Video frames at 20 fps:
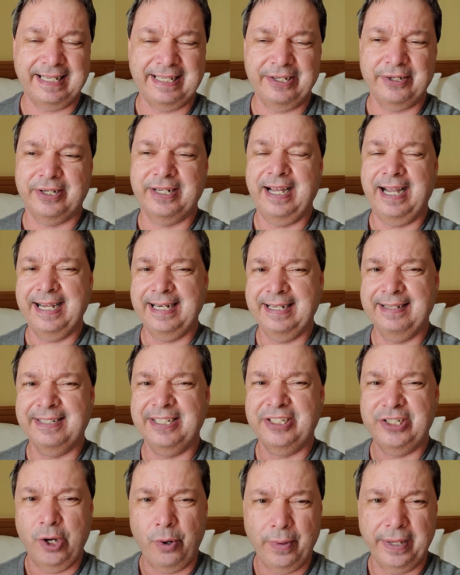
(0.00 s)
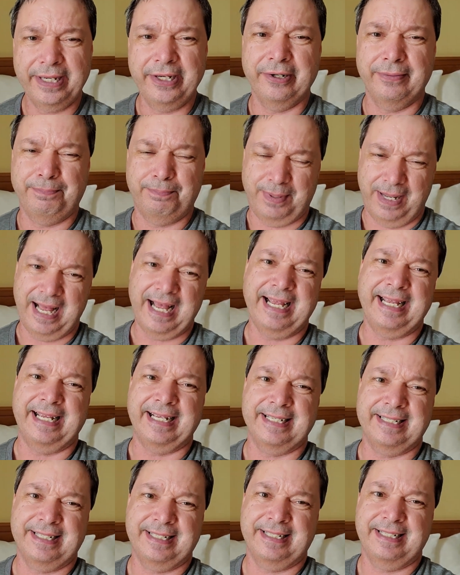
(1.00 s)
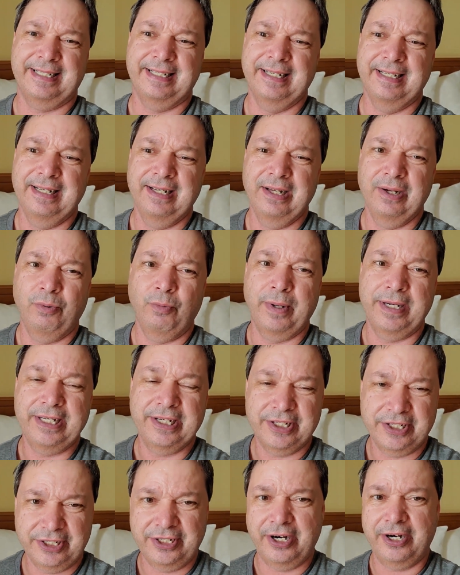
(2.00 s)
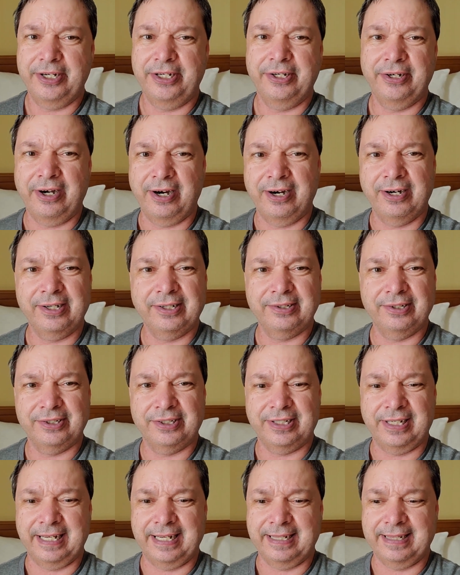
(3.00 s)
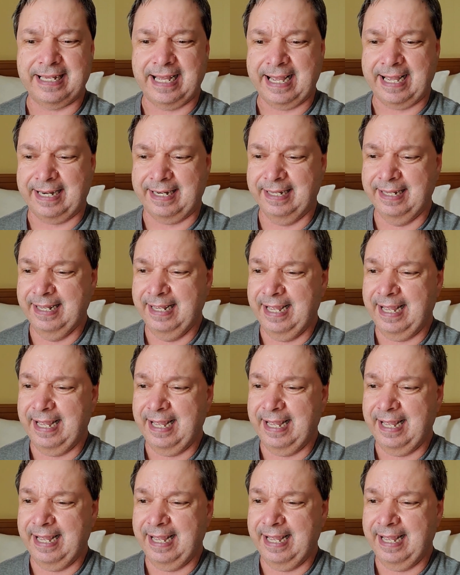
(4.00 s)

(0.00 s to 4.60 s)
You're kind of showing you're biased when you start your articles like that.